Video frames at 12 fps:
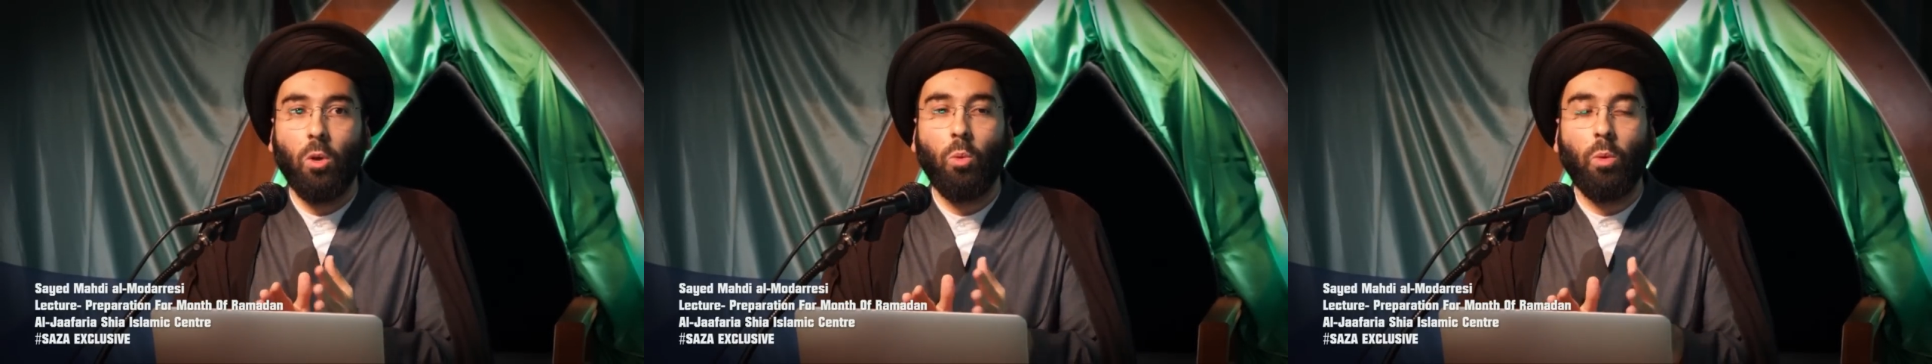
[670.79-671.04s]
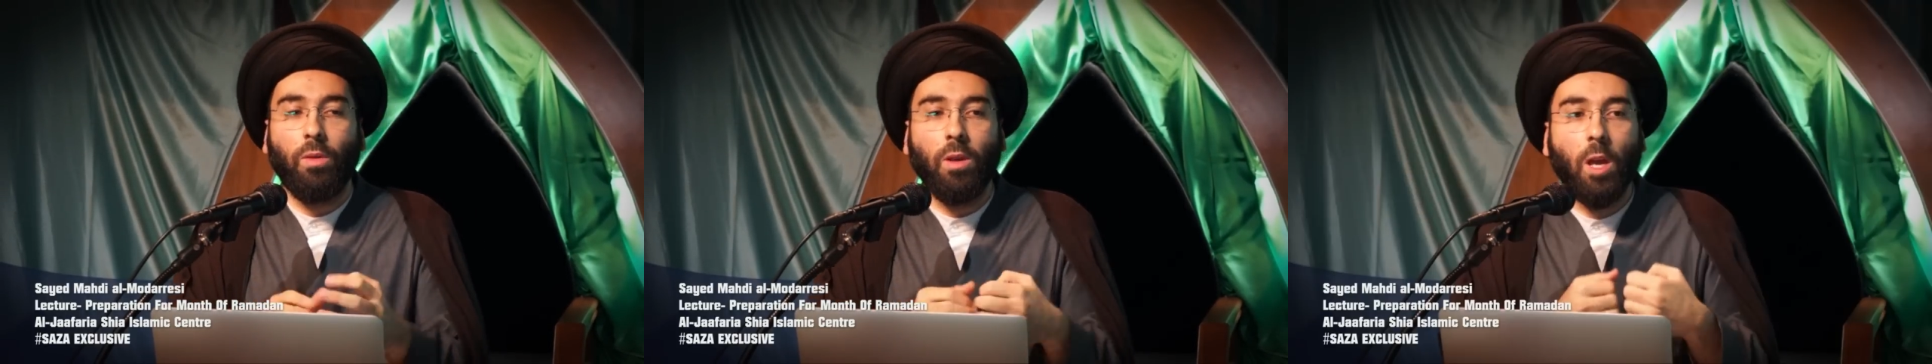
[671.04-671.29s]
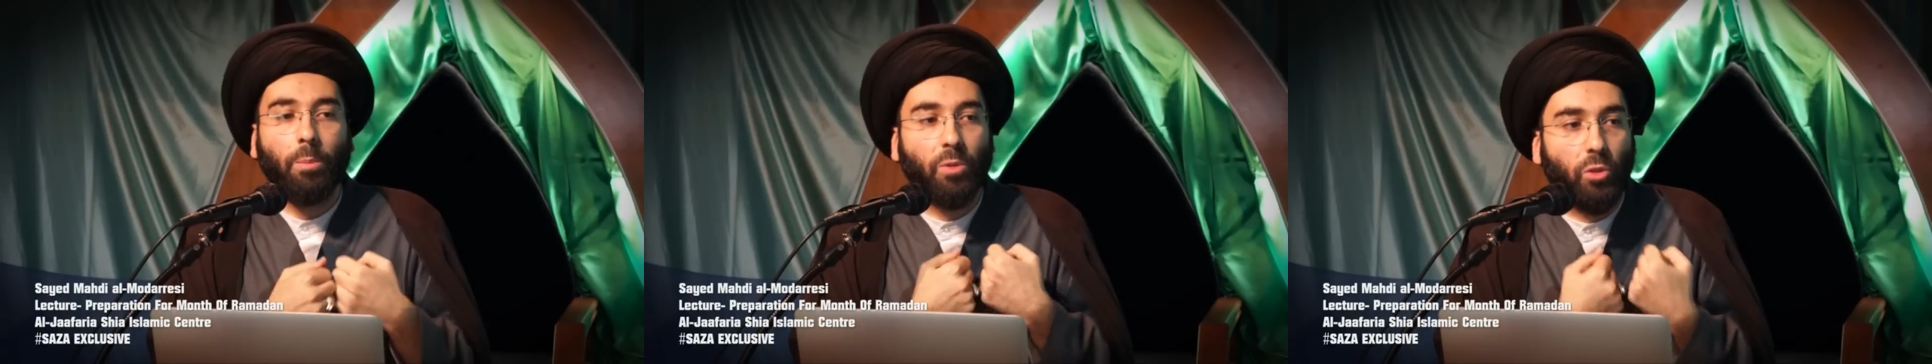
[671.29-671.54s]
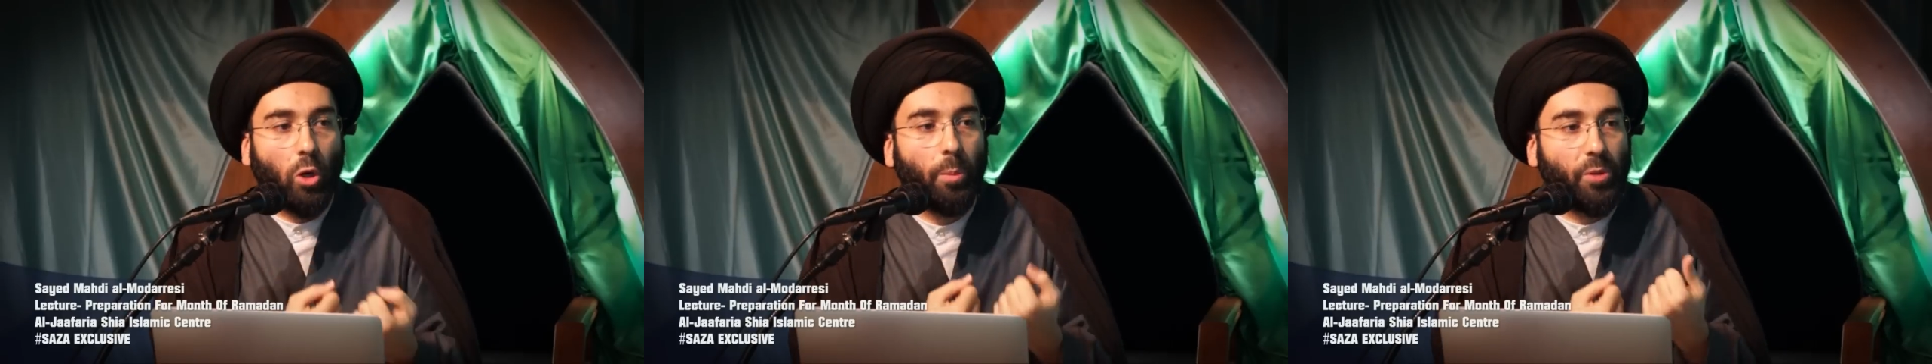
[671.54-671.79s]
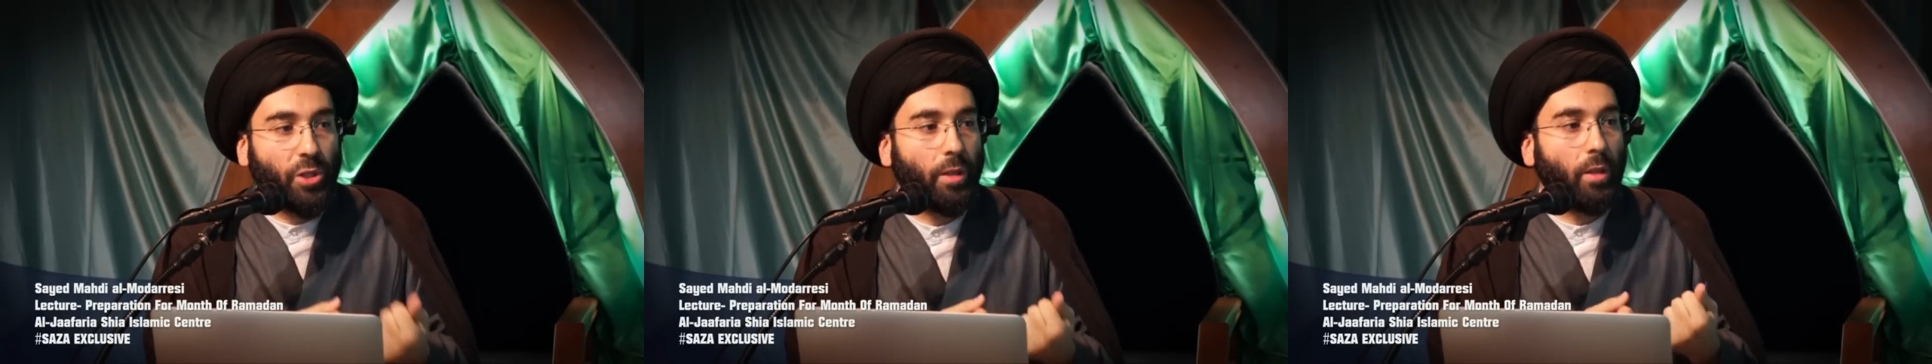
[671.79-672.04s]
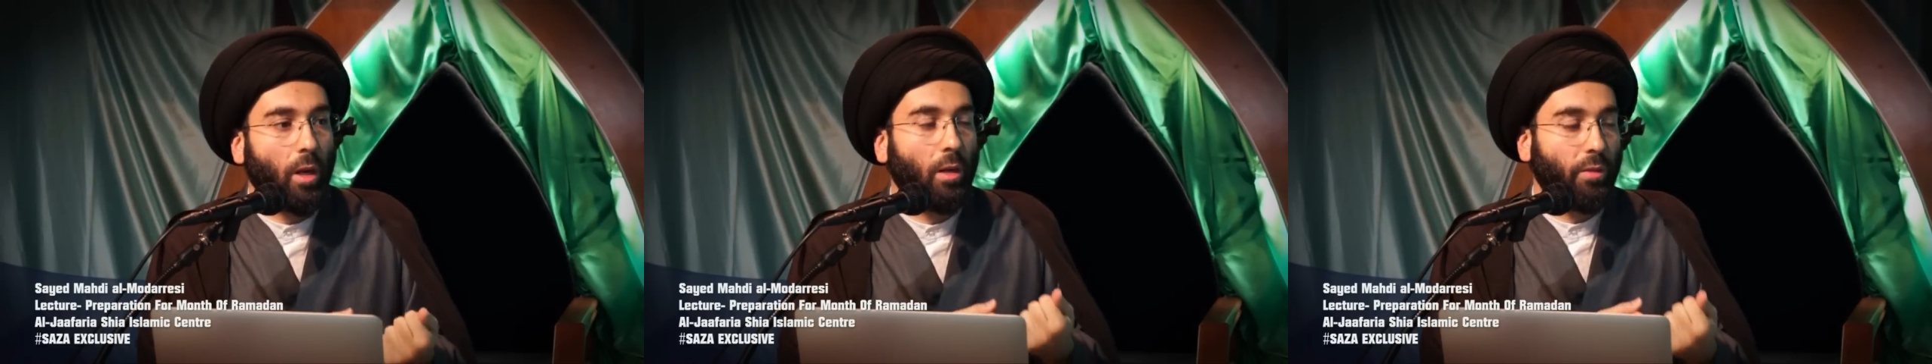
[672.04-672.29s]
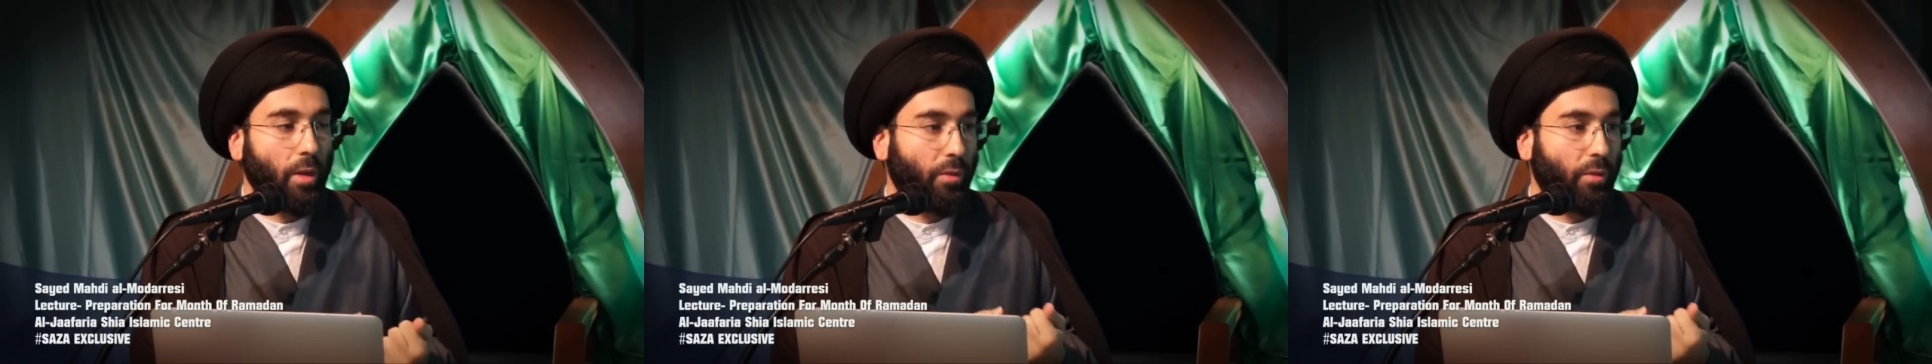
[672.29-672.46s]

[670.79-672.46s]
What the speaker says: with the absorption of